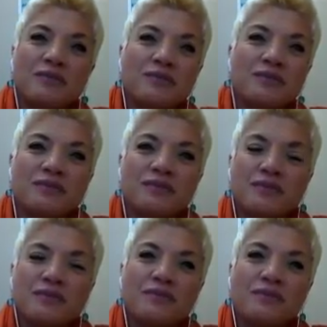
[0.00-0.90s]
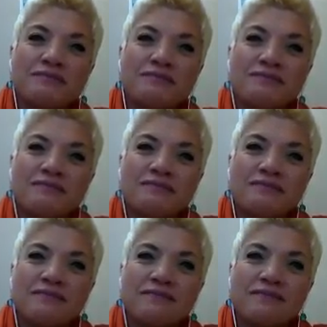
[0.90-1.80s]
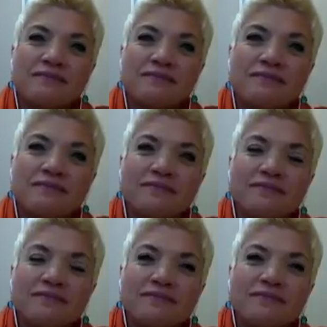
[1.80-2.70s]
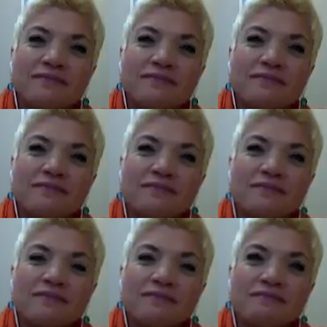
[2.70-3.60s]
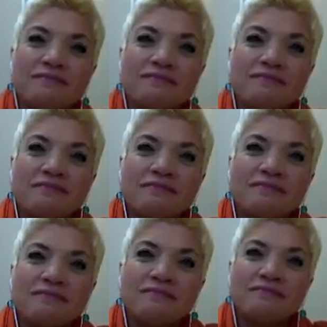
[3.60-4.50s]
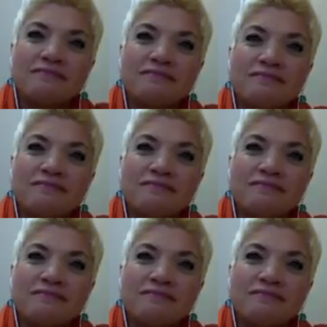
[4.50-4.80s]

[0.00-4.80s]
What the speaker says: [no speech]